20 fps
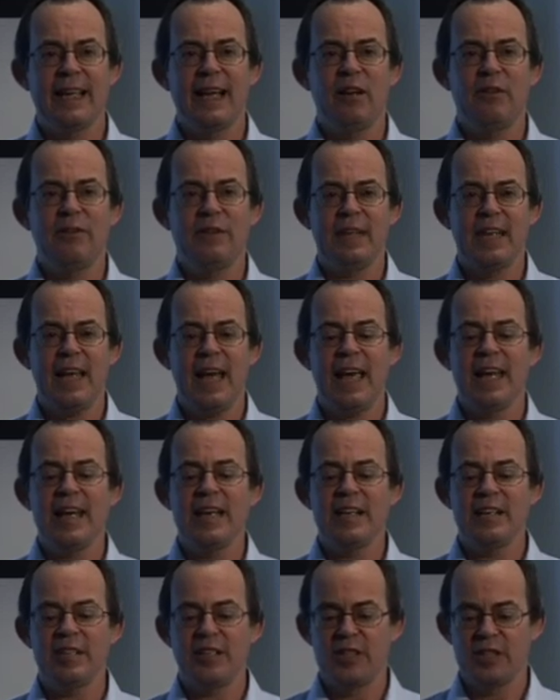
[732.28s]
out the
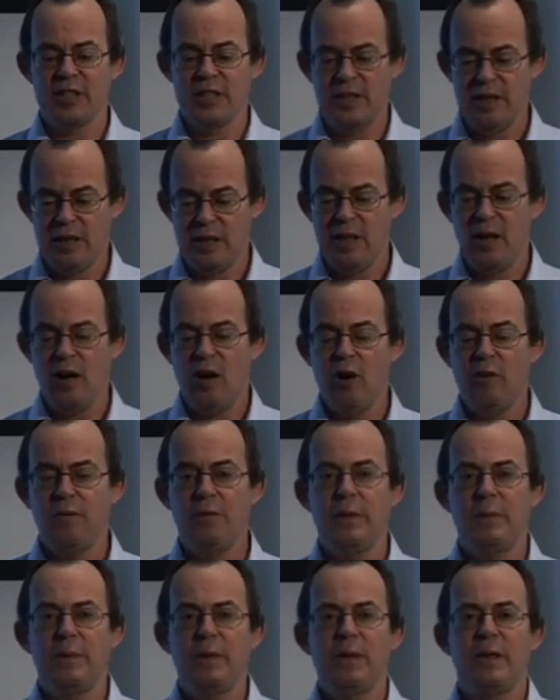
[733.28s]
age
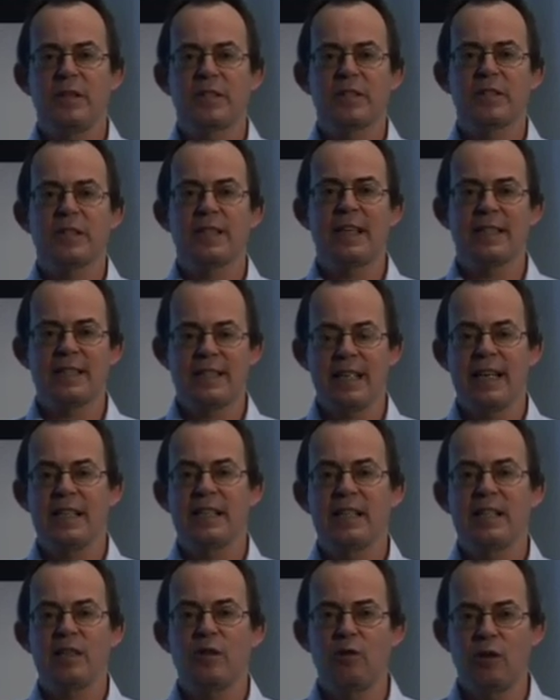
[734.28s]
of the person
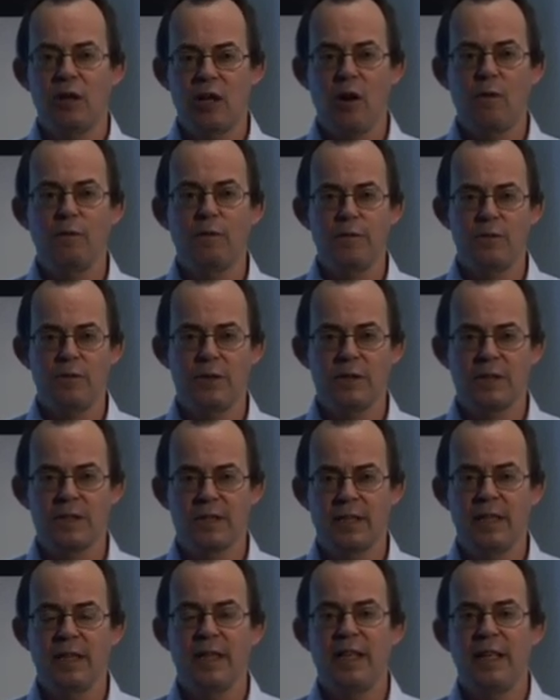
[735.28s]
attending your
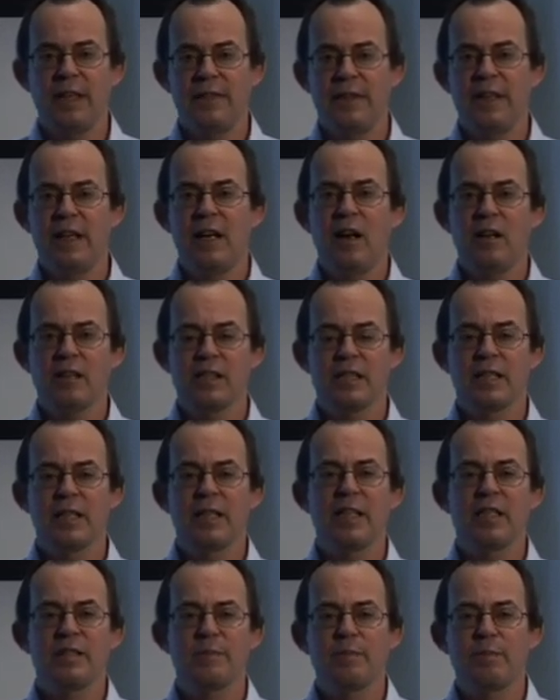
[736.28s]
conference? The answer
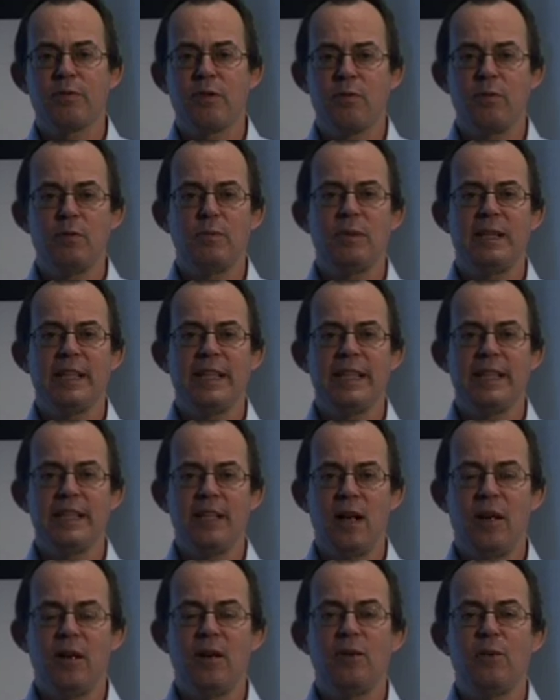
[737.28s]
is probably
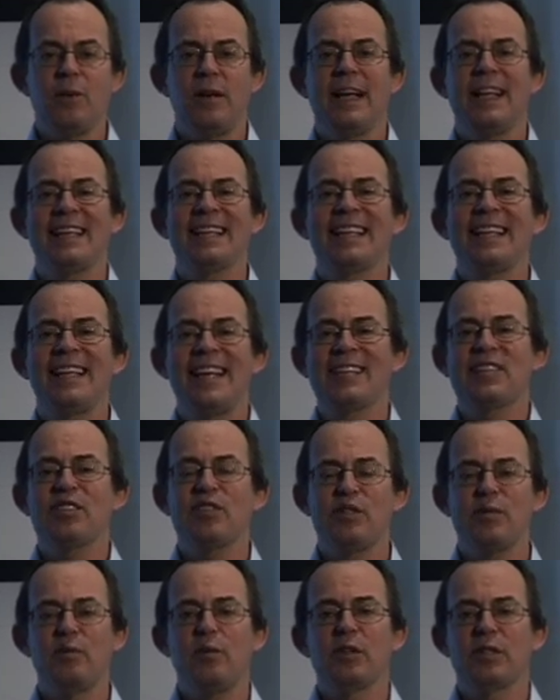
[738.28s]
no, unless
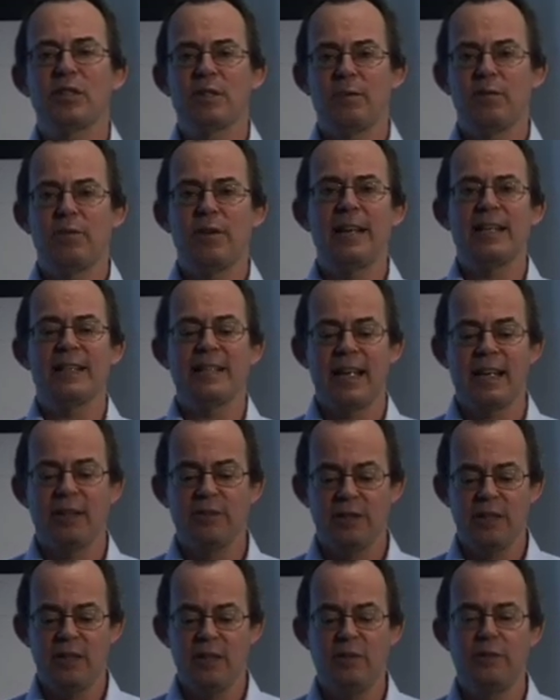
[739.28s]
you want a
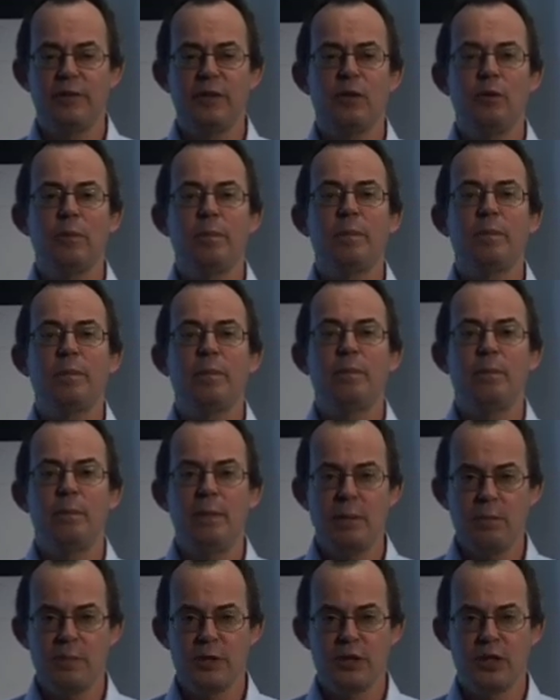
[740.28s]
breakdown of your
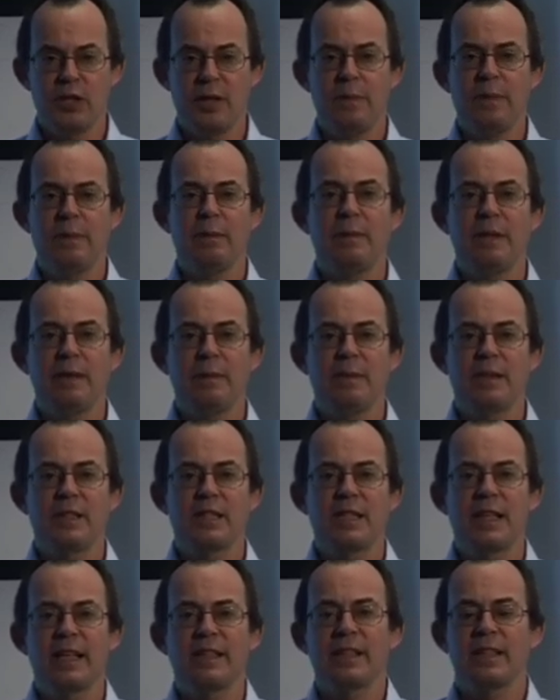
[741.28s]
membership and people
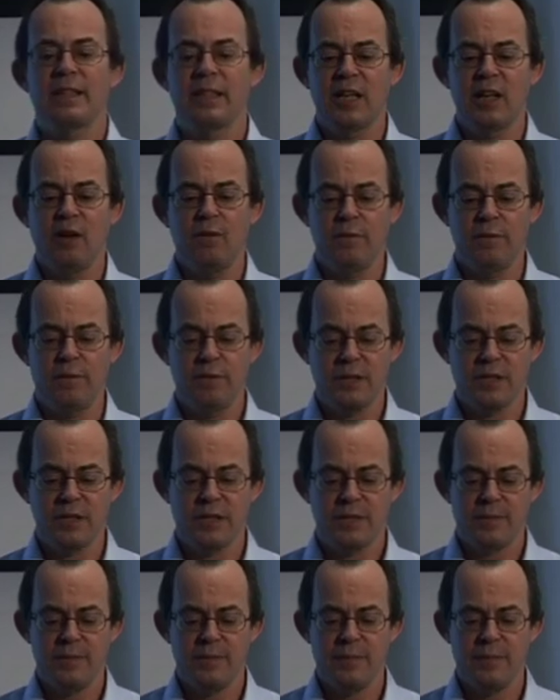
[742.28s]
attending the conference.